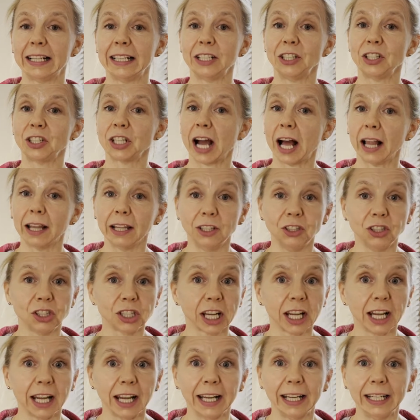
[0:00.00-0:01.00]

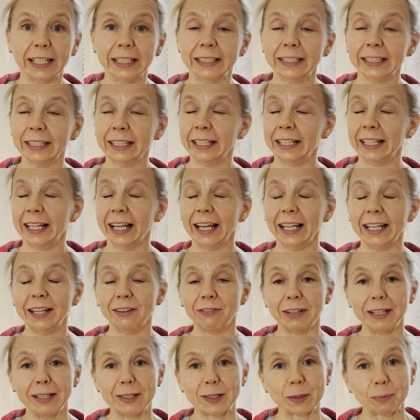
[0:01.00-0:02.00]
of
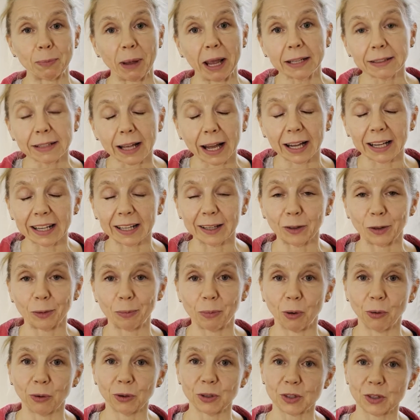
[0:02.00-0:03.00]
these spectacular
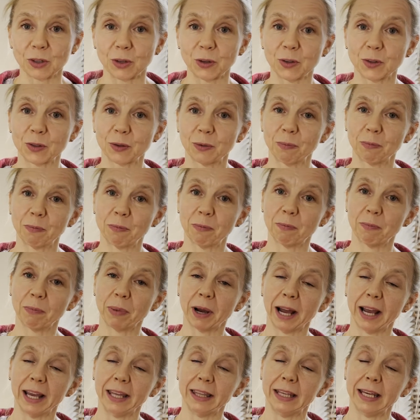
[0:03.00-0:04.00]
postures
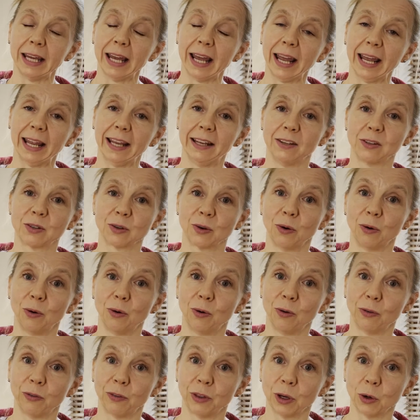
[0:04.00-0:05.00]
by the end
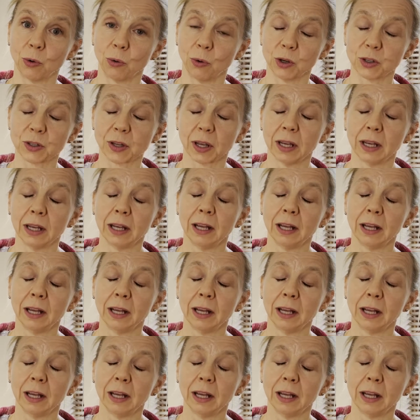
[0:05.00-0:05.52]
of the course.